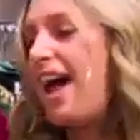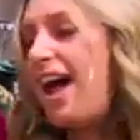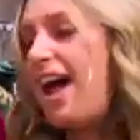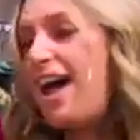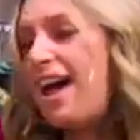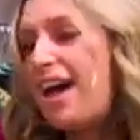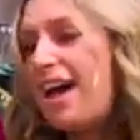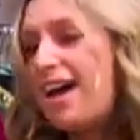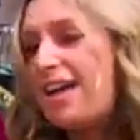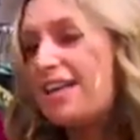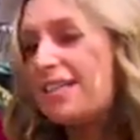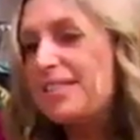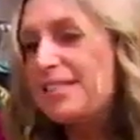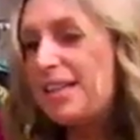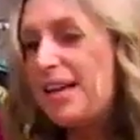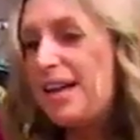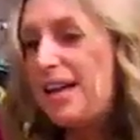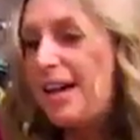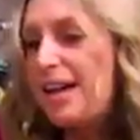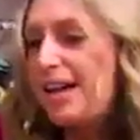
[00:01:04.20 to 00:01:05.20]
And this
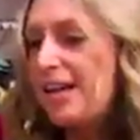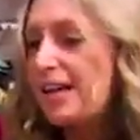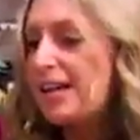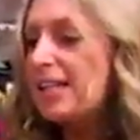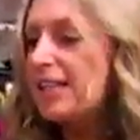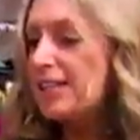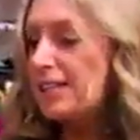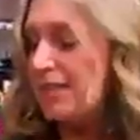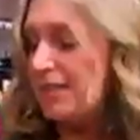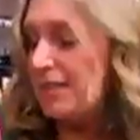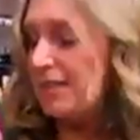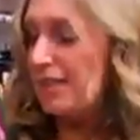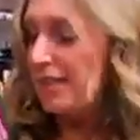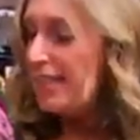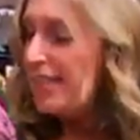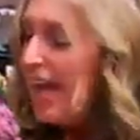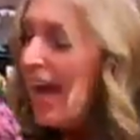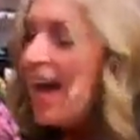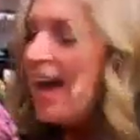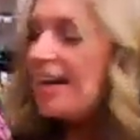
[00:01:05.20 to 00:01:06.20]
is pink and leopard
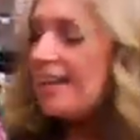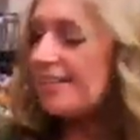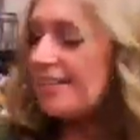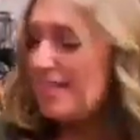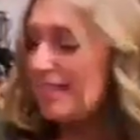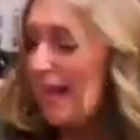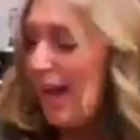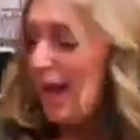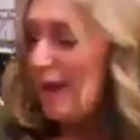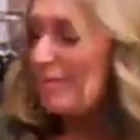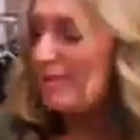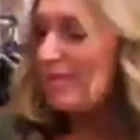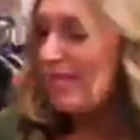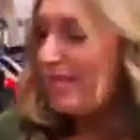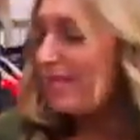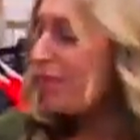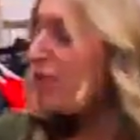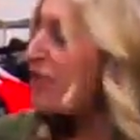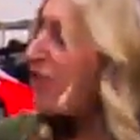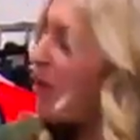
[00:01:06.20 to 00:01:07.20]
print. Yes. Right
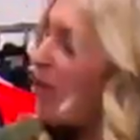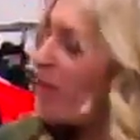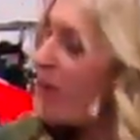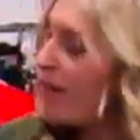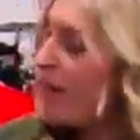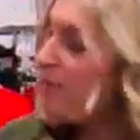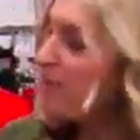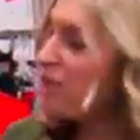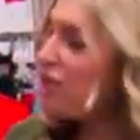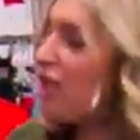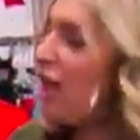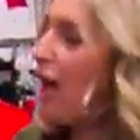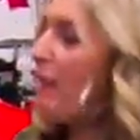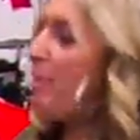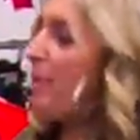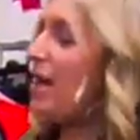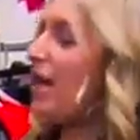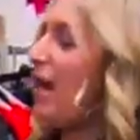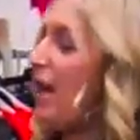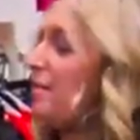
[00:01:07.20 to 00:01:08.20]
so when I'm
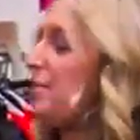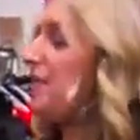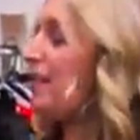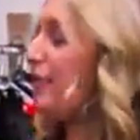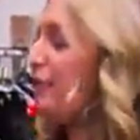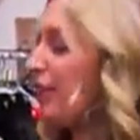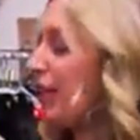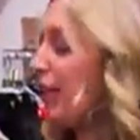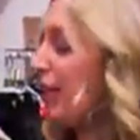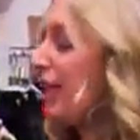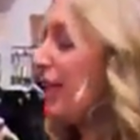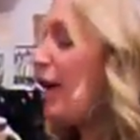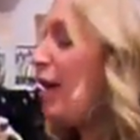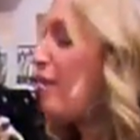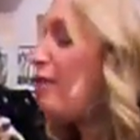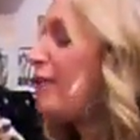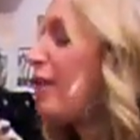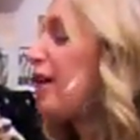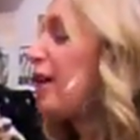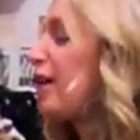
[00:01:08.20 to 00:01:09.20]
shopping, I'm definitely
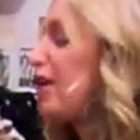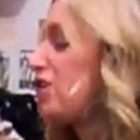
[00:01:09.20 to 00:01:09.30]
very